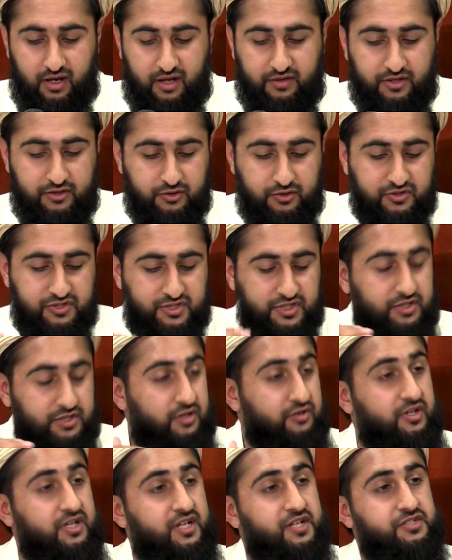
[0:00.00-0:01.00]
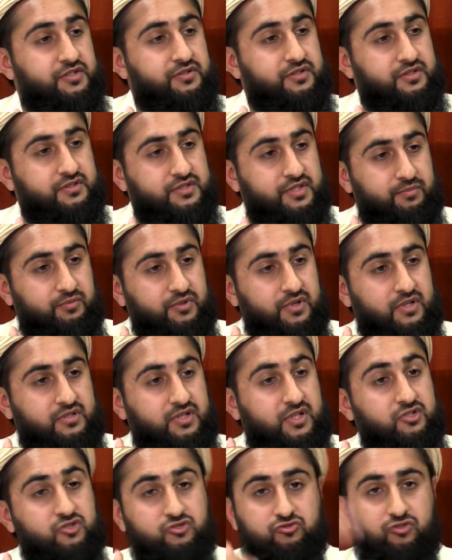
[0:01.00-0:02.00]
and then you see your relationship with
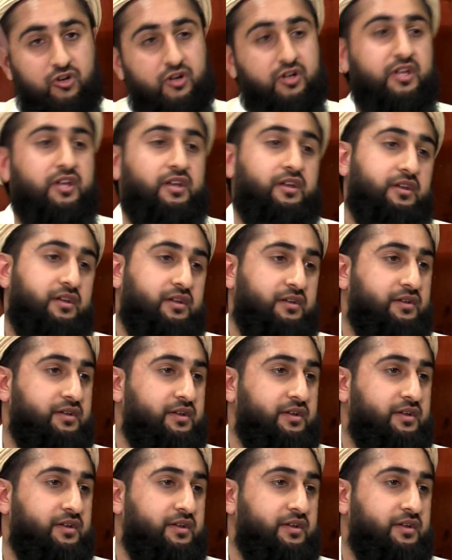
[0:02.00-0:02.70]
Allah just rocket,